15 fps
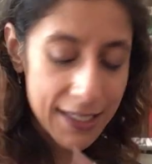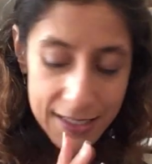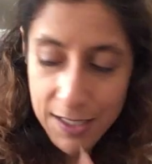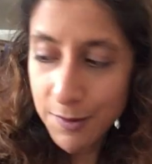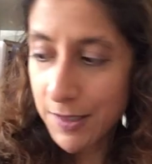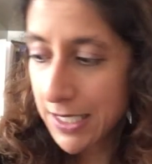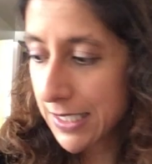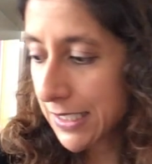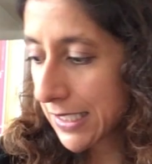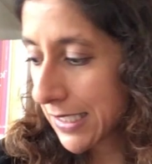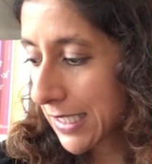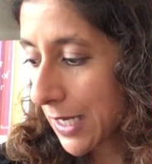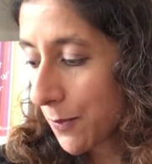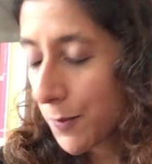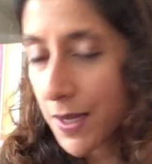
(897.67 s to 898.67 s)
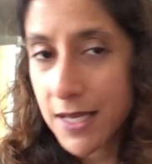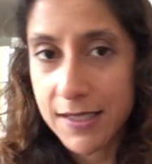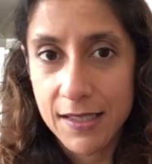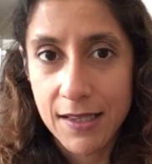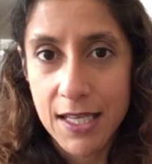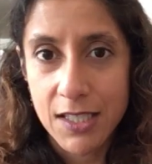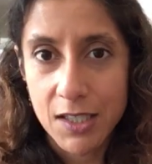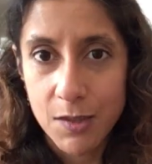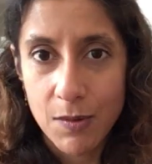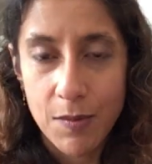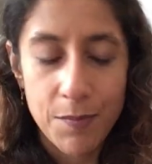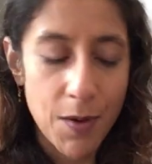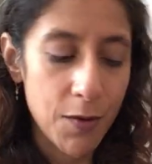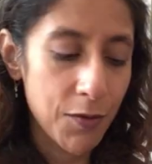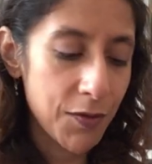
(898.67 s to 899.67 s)
so it is the same person that's doing
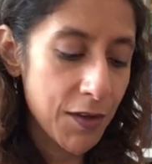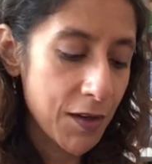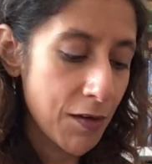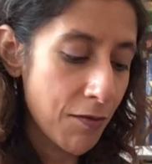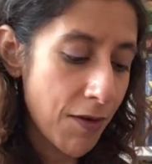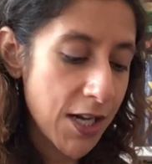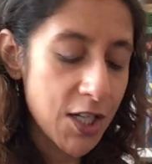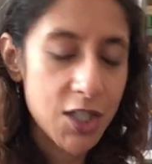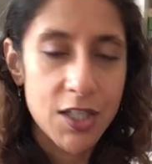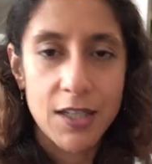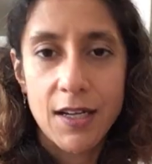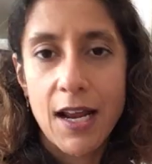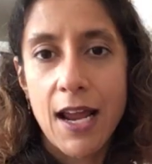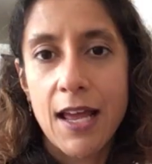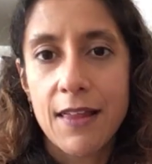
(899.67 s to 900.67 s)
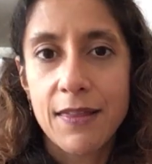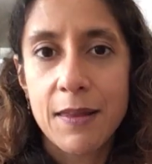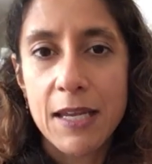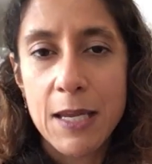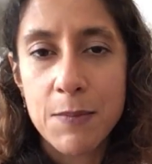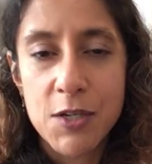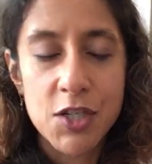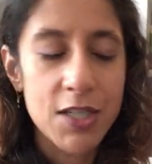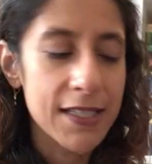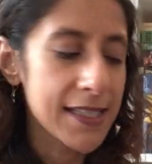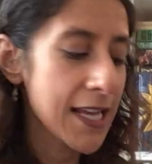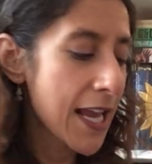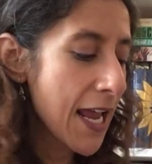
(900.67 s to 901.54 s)
both the narration and the images.